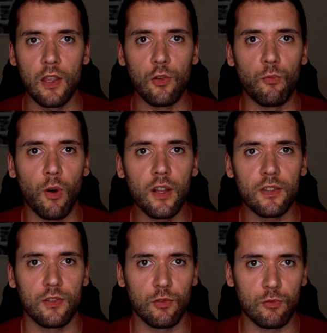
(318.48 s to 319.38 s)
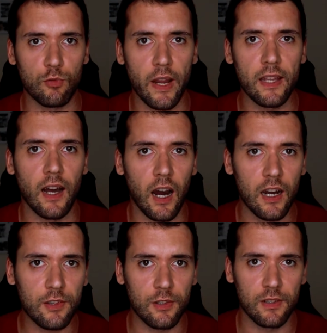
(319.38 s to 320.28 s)
You want to train
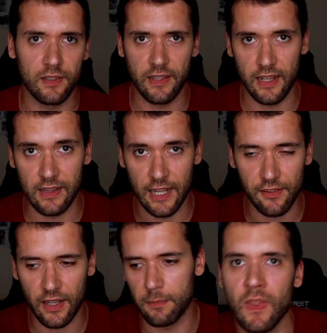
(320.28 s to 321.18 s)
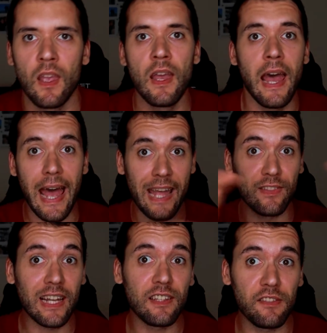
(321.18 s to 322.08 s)
harder than less time.
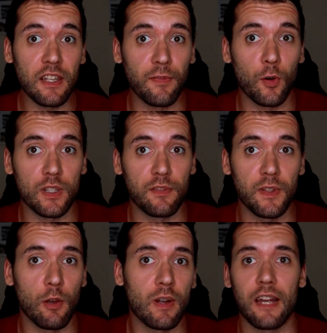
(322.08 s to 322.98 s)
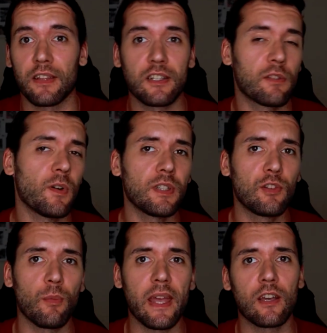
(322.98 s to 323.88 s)
And that is it for this video, guys. I just
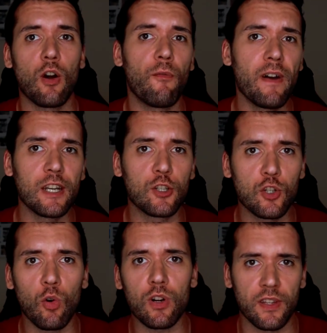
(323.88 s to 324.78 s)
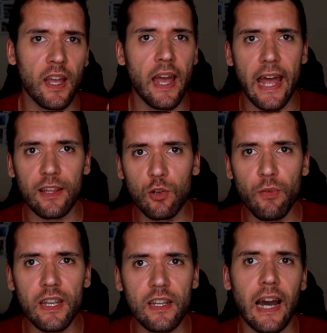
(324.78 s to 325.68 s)
wanted to make a very short and
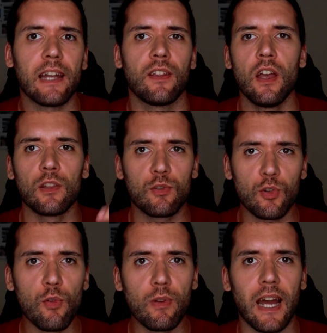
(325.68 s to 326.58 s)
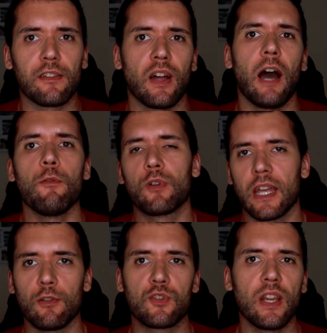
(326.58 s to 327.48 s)
quick guide to show you guys how you
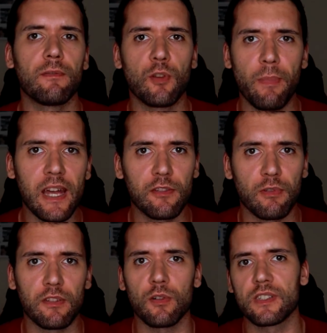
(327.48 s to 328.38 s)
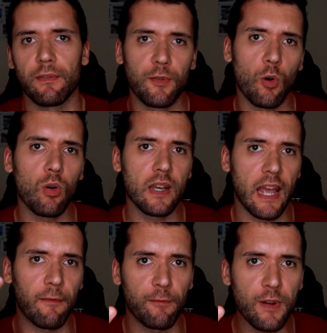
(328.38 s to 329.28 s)
can achieve the best results if you only
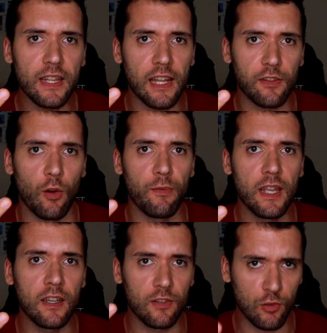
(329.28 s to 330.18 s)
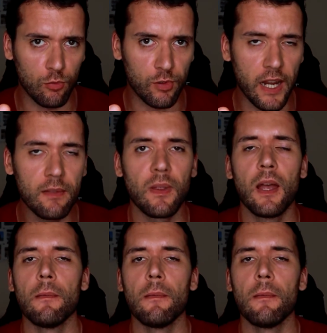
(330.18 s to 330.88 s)
have 3 days a week to train.